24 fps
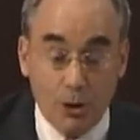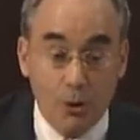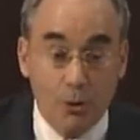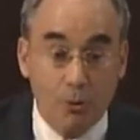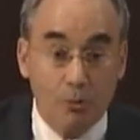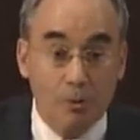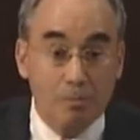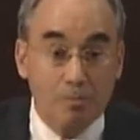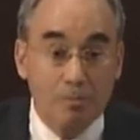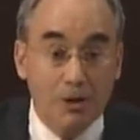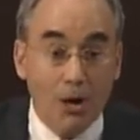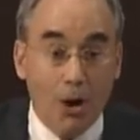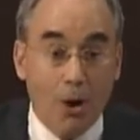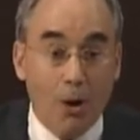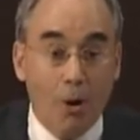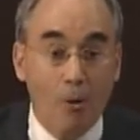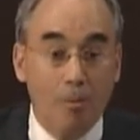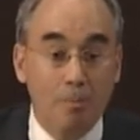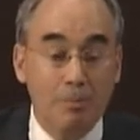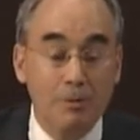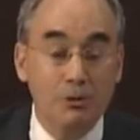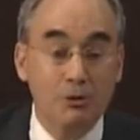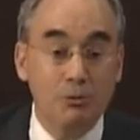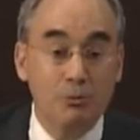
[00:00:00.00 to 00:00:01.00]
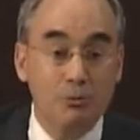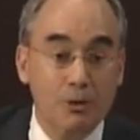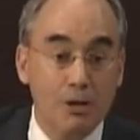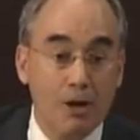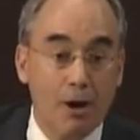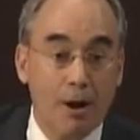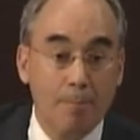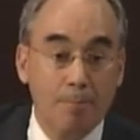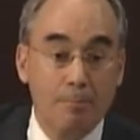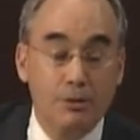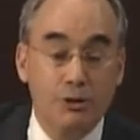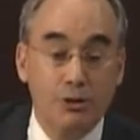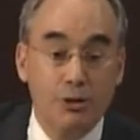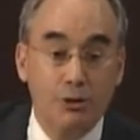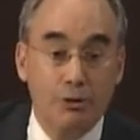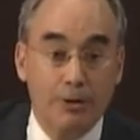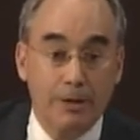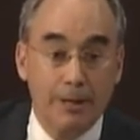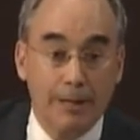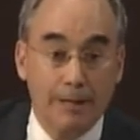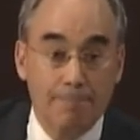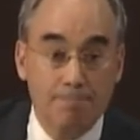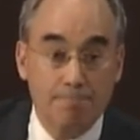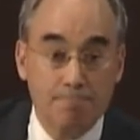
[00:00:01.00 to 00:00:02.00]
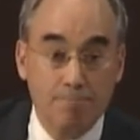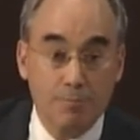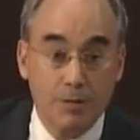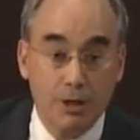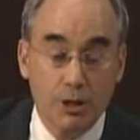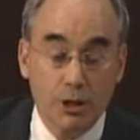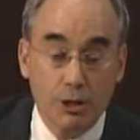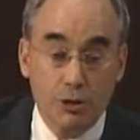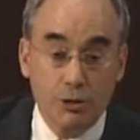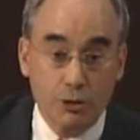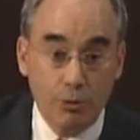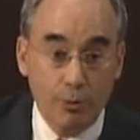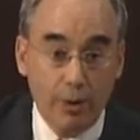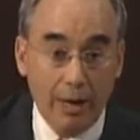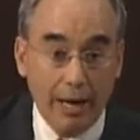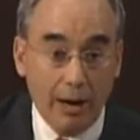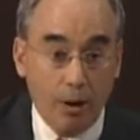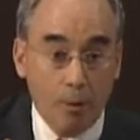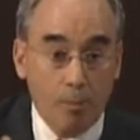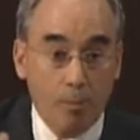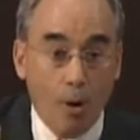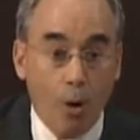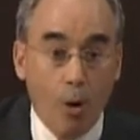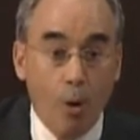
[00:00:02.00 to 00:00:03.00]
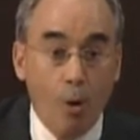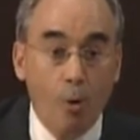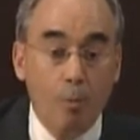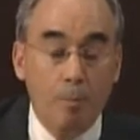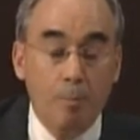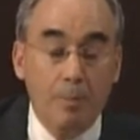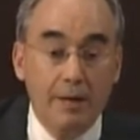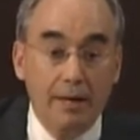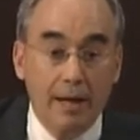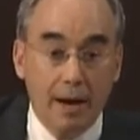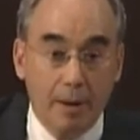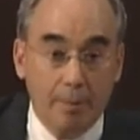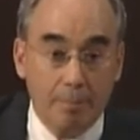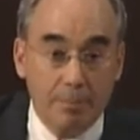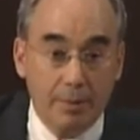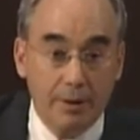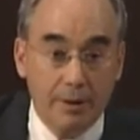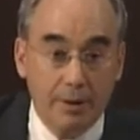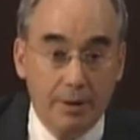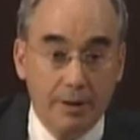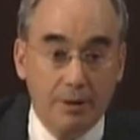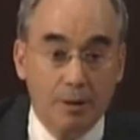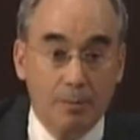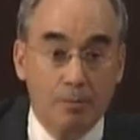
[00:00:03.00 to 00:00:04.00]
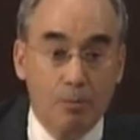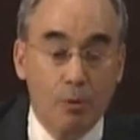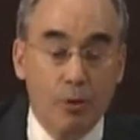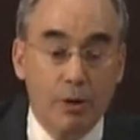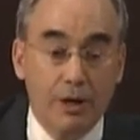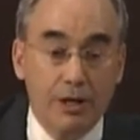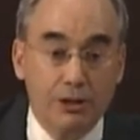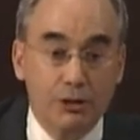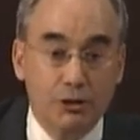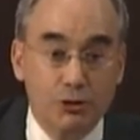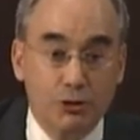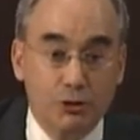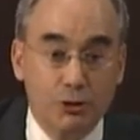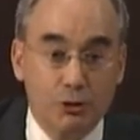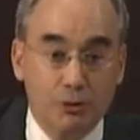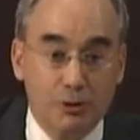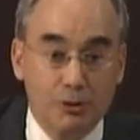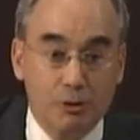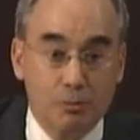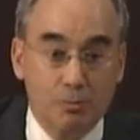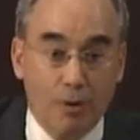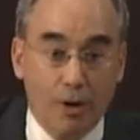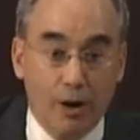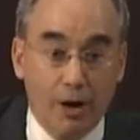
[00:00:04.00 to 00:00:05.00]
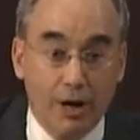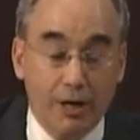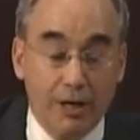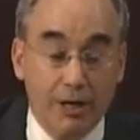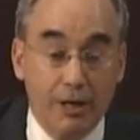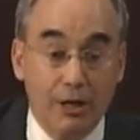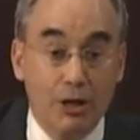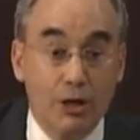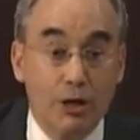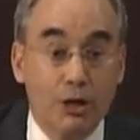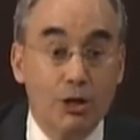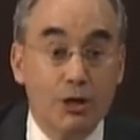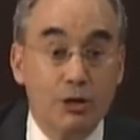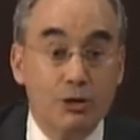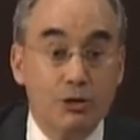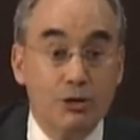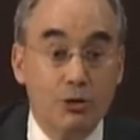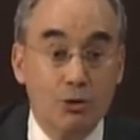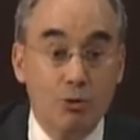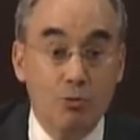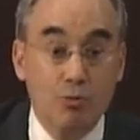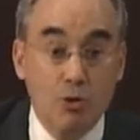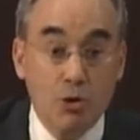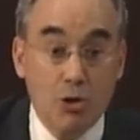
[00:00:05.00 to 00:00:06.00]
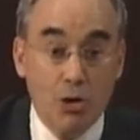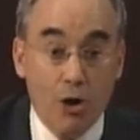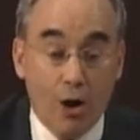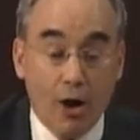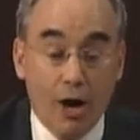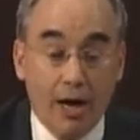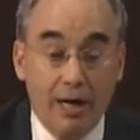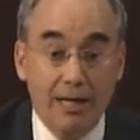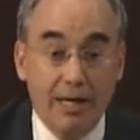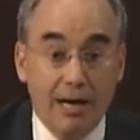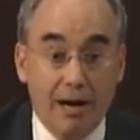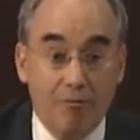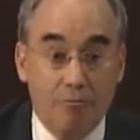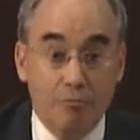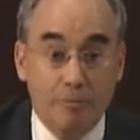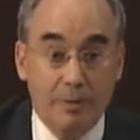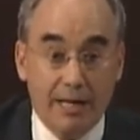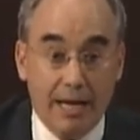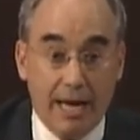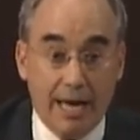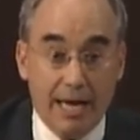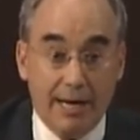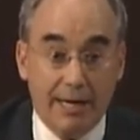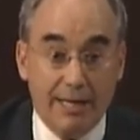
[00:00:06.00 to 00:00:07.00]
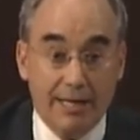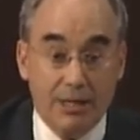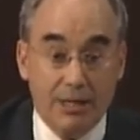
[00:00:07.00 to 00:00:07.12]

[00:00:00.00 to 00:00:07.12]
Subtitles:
would be open to an opportunity to help open up the mortgage insurance market to non-government entities.